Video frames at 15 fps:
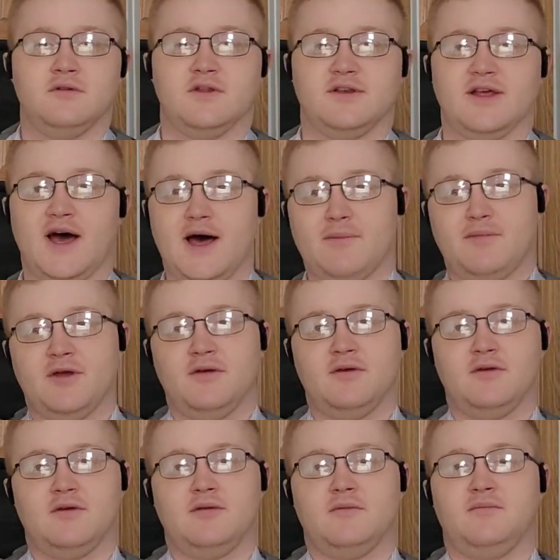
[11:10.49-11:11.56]
The top
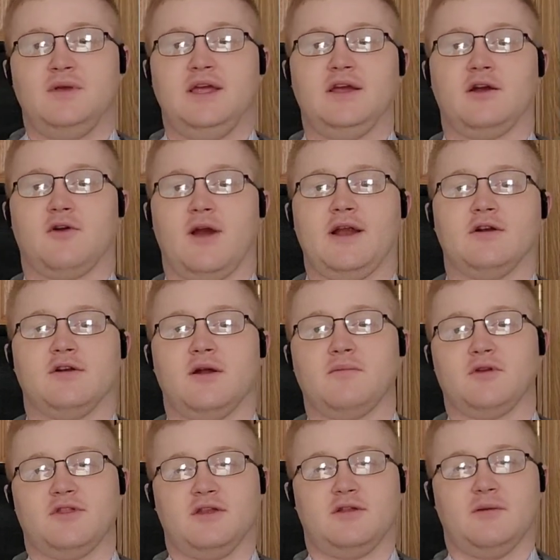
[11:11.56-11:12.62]
being a greater
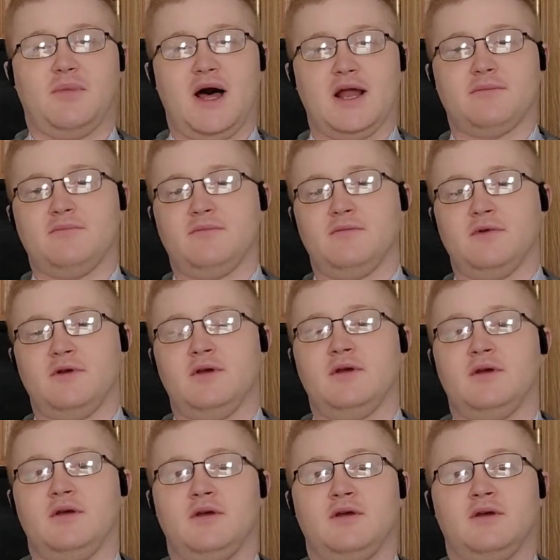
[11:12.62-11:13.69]
number than the bottom
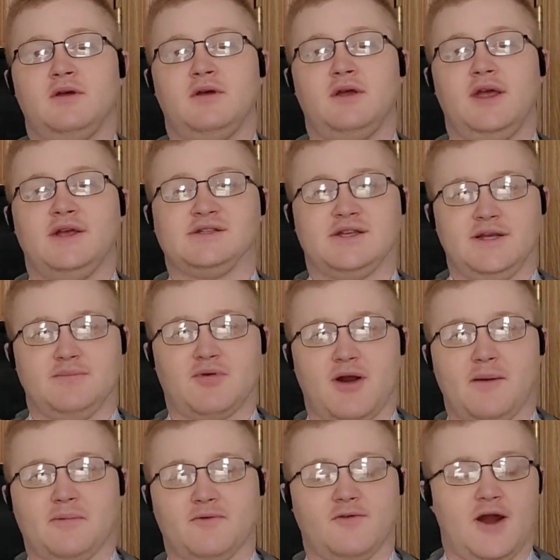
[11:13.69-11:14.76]
is an
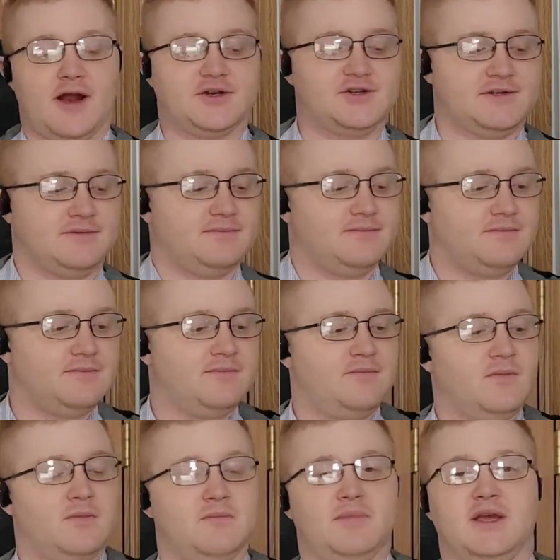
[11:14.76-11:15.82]
improper fraction,
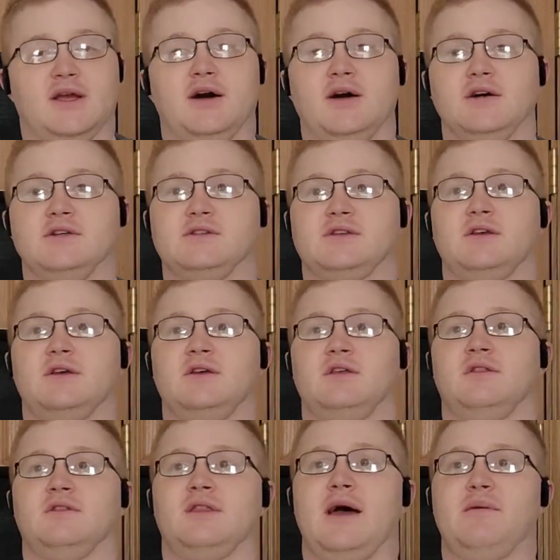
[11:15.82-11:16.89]
because
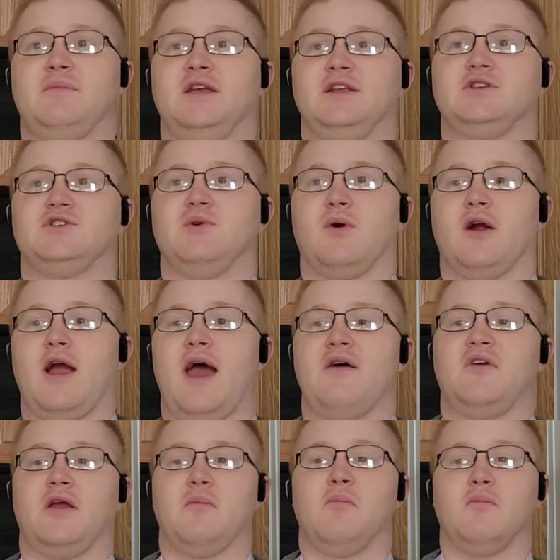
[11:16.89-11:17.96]
that means you are
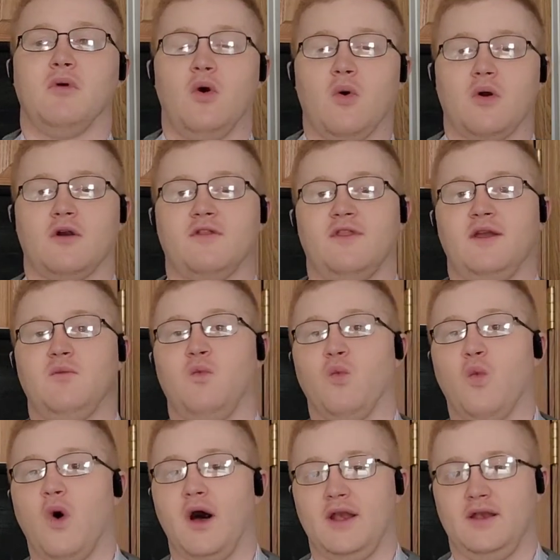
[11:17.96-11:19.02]
having more than
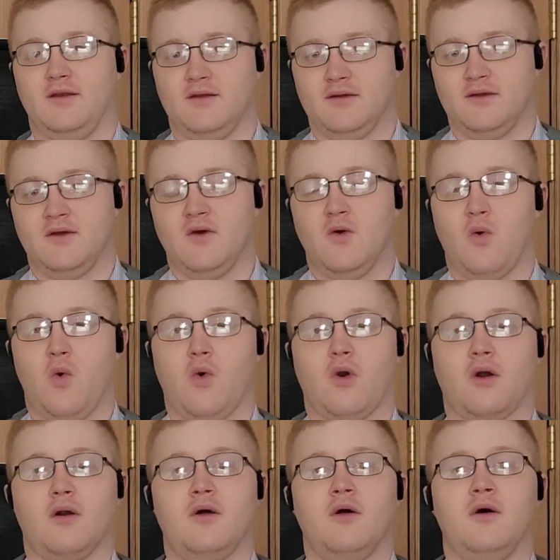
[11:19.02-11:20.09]
one,
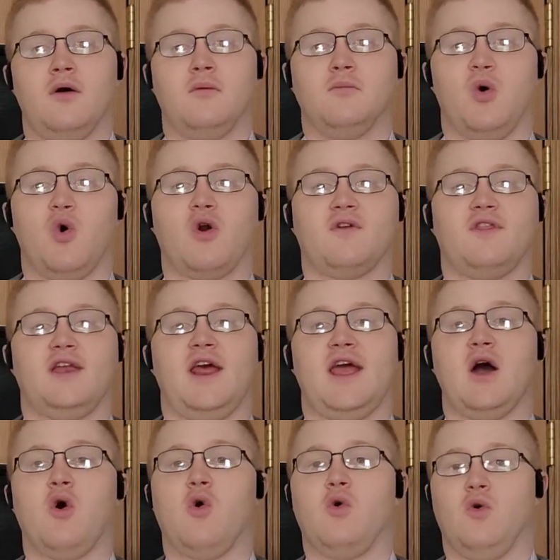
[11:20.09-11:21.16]
or more than
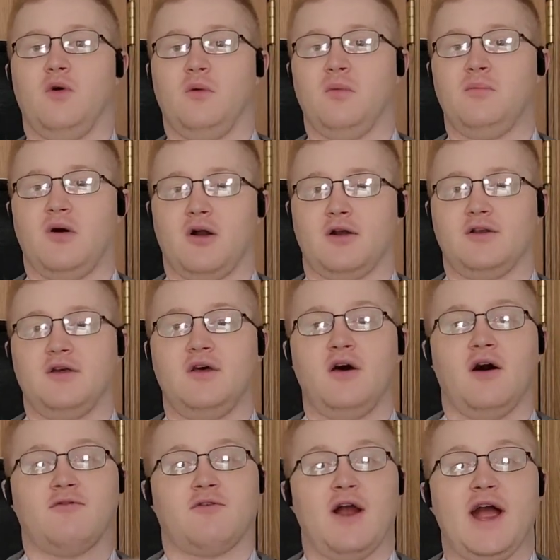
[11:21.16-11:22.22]
a whole part.
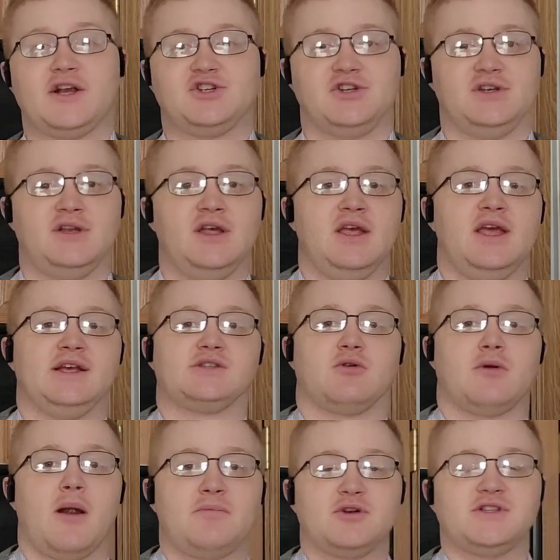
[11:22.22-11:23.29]
A fraction is
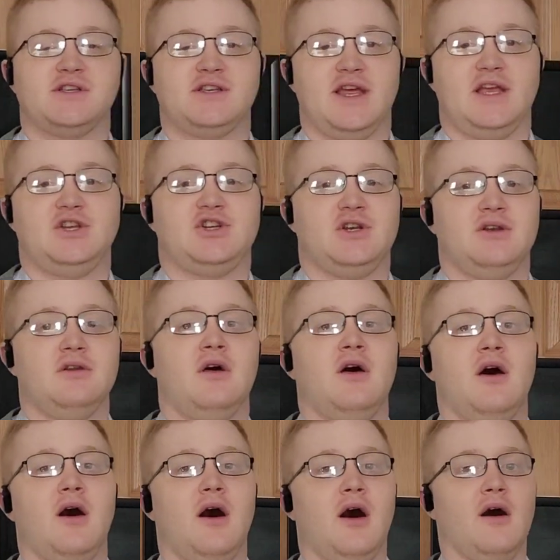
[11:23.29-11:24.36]
a representation
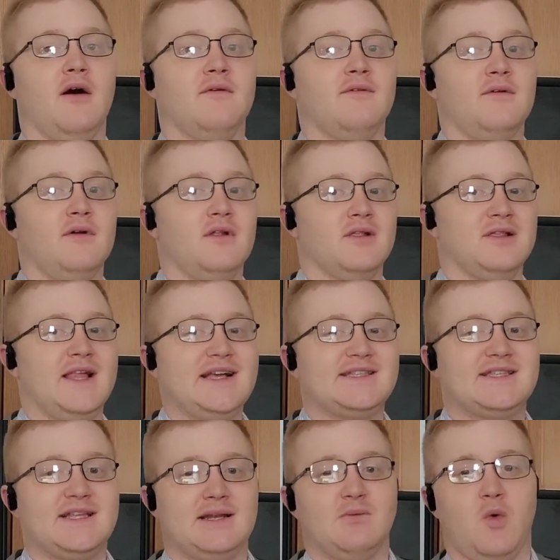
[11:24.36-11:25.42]
of
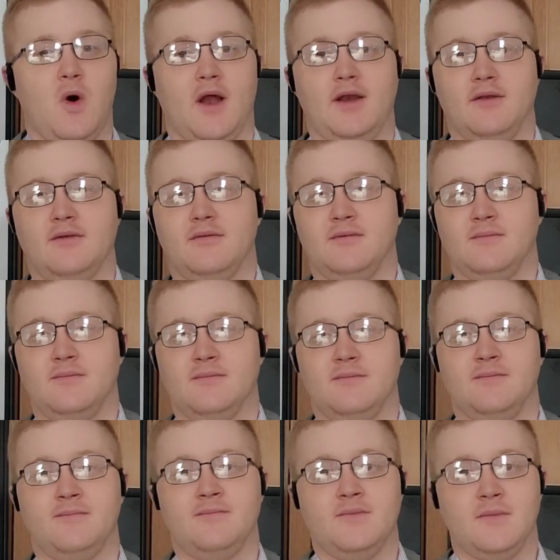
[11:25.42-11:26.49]
less than one.
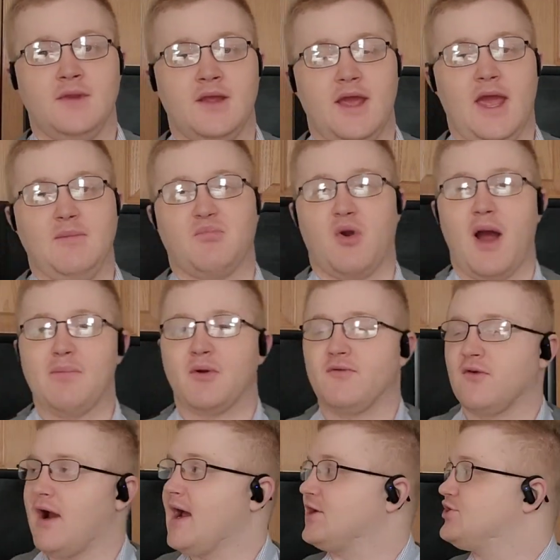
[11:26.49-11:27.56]
A proper
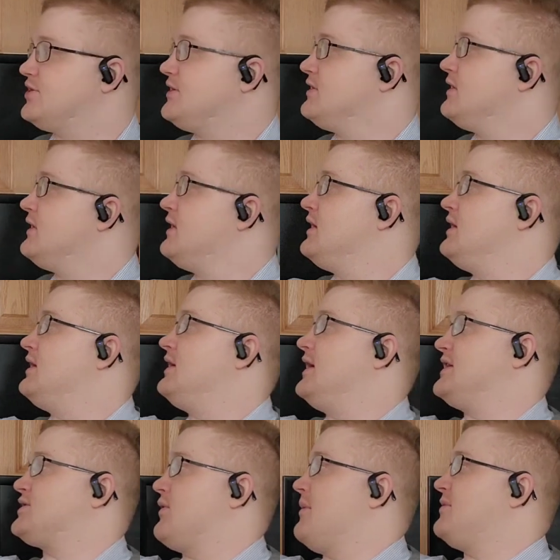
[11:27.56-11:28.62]
fraction
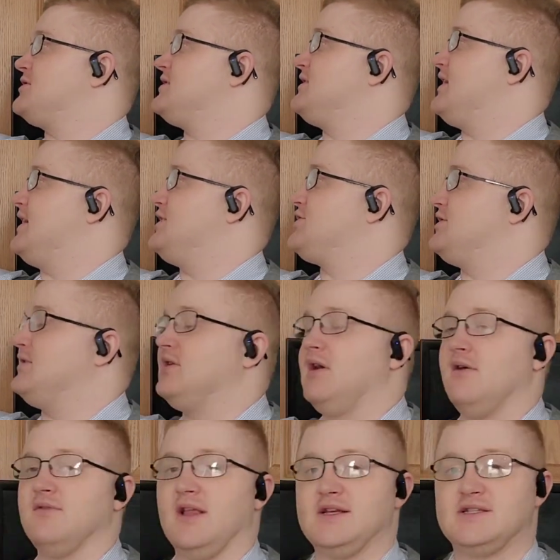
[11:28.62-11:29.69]
is a representation
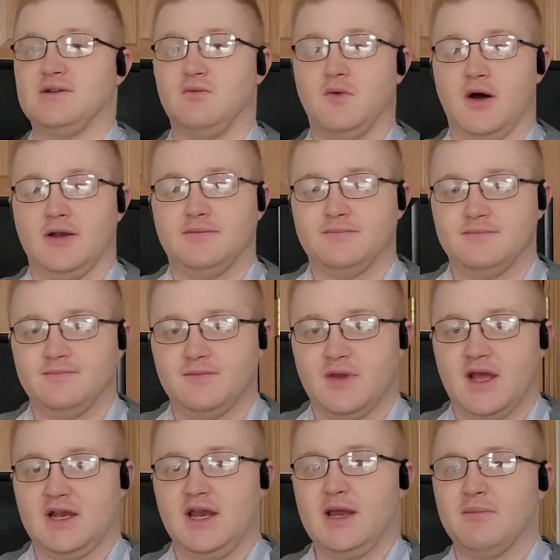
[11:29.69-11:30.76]
of less than one.
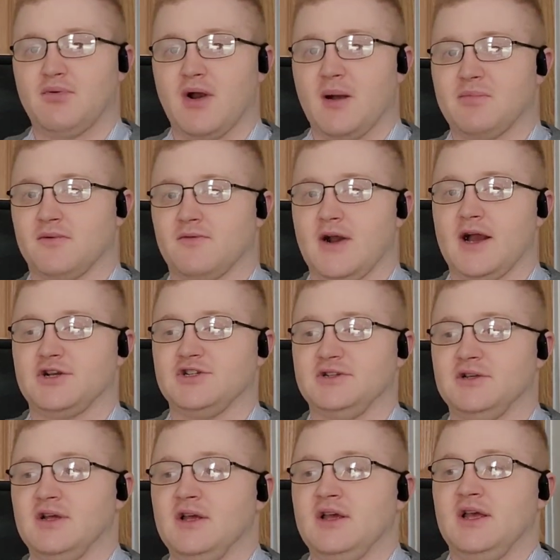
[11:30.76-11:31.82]
An improper
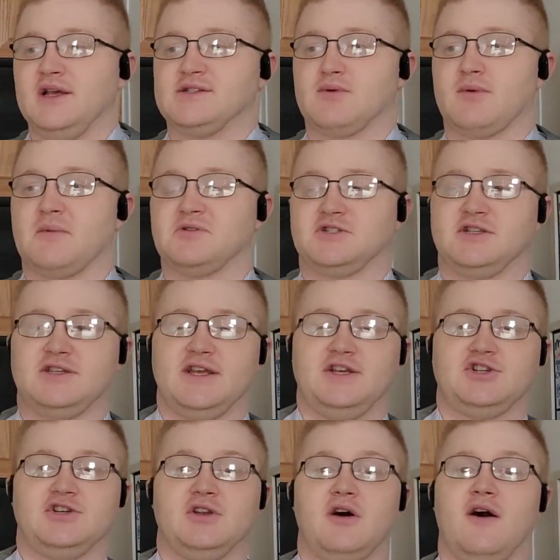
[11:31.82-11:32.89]
fraction is a
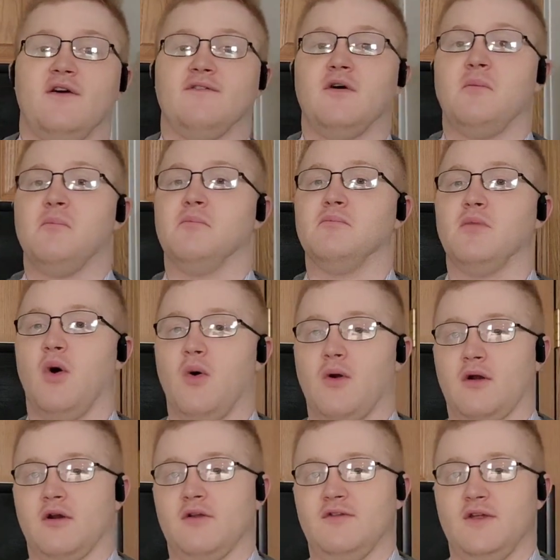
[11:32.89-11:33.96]
representation of
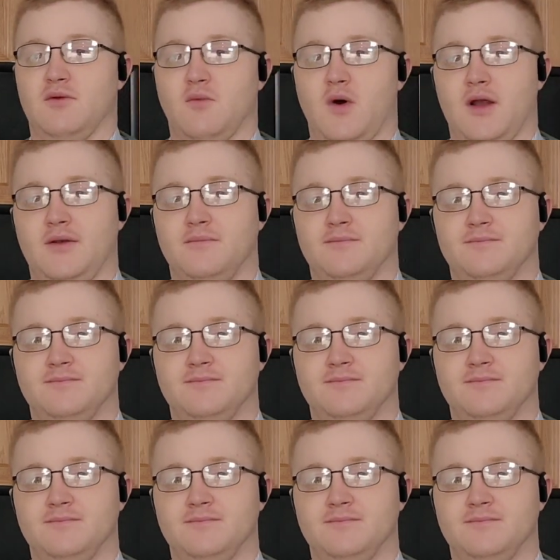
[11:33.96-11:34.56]
more than one.